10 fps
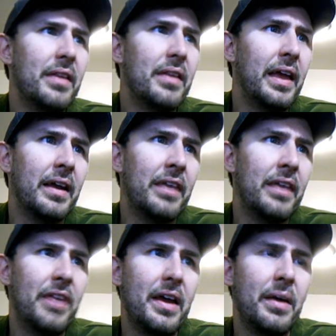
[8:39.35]
and I
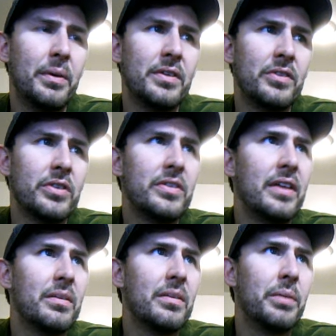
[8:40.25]
thought it was interesting
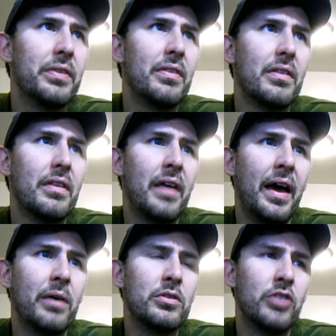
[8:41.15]
to put
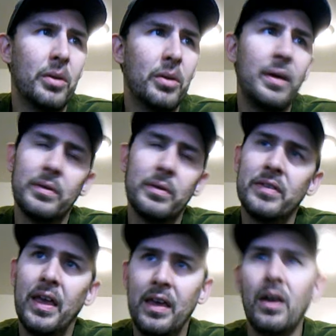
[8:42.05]
how Germany was
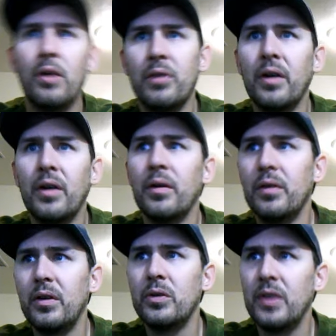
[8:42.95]
taking over
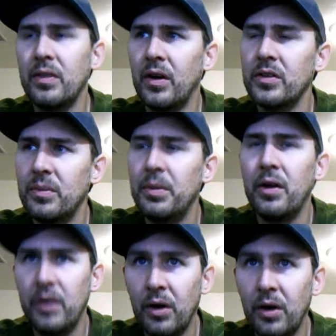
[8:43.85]
using their
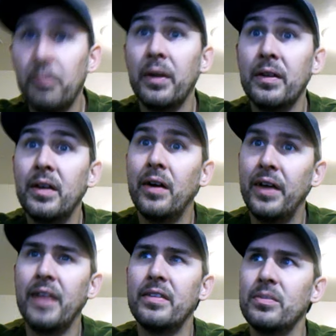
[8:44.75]
superior military
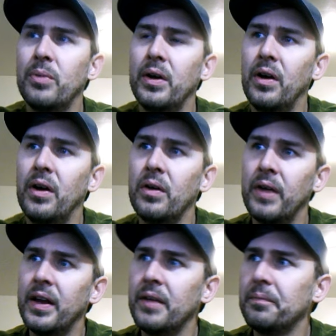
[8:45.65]
at this point already.